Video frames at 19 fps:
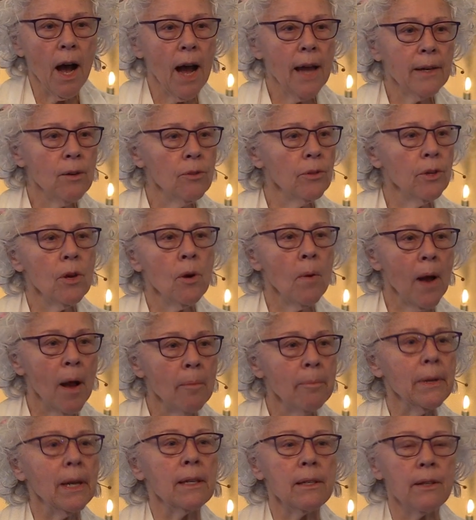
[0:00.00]
I don't know how
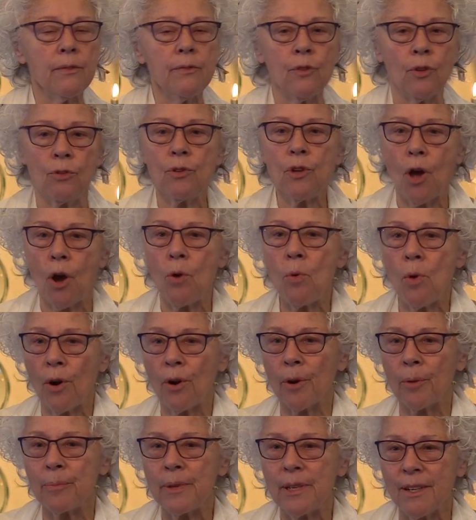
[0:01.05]
many of you know
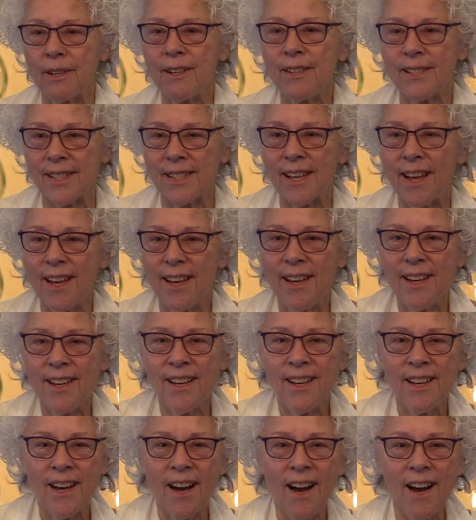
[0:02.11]
her because
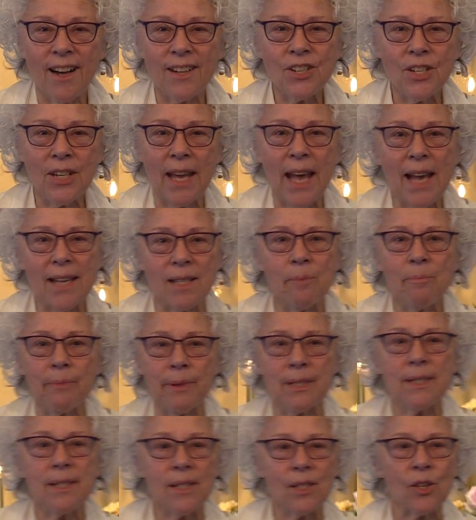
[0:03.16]
uh, she hasn't
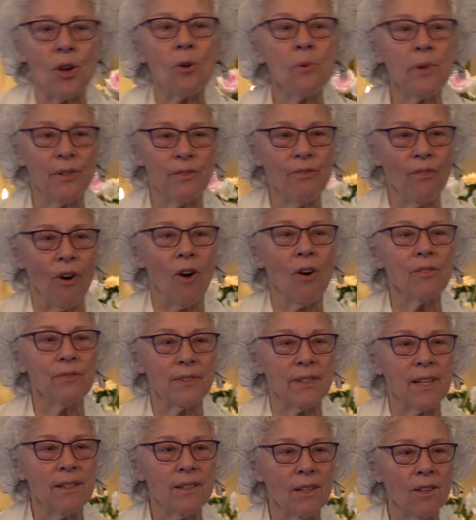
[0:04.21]
been so
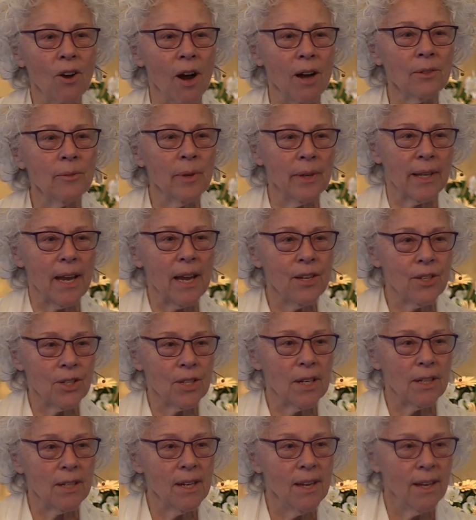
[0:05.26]
involved in the
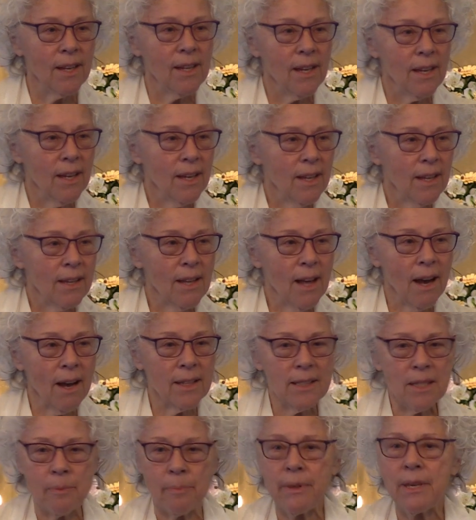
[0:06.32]
congregation uh,
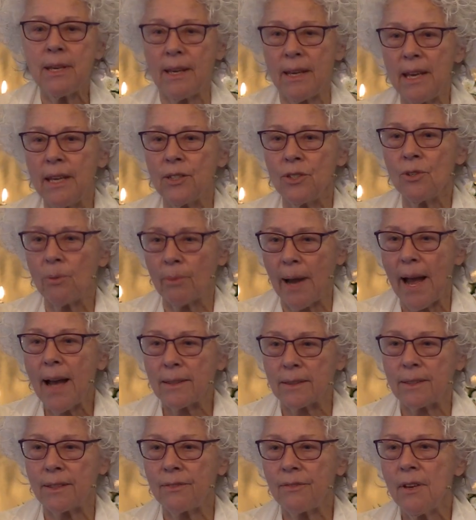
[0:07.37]
to be
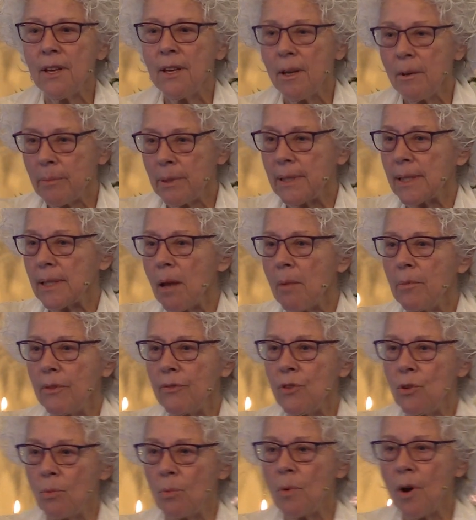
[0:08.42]
interactive, but some
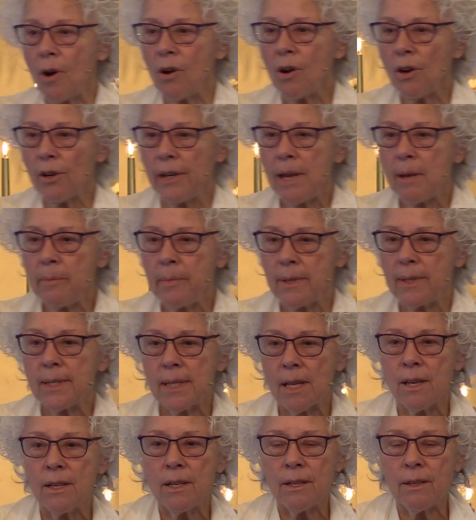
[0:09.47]
of you will. Her name
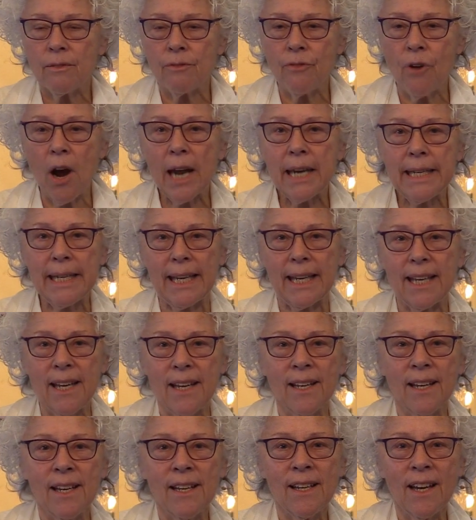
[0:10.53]
is Vani.
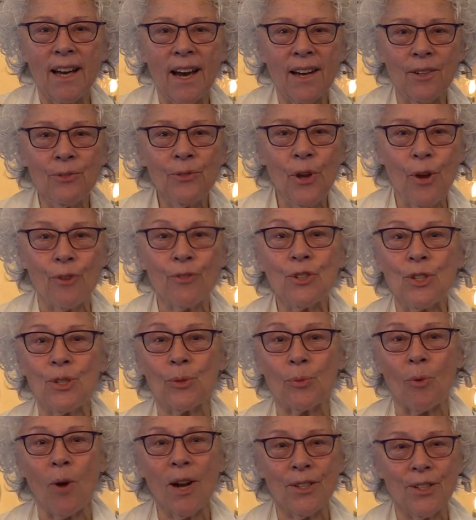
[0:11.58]
I don't know if
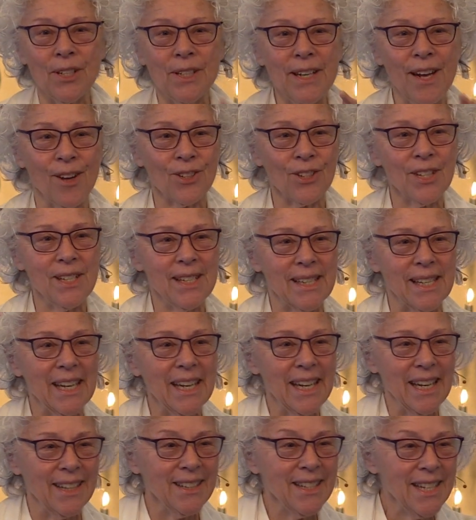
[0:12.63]
she's watching now, she's
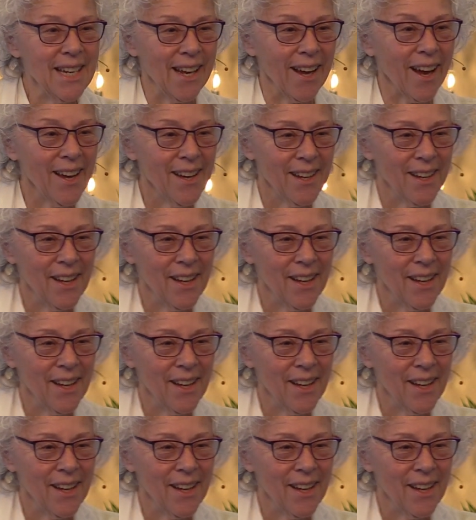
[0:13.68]
in India,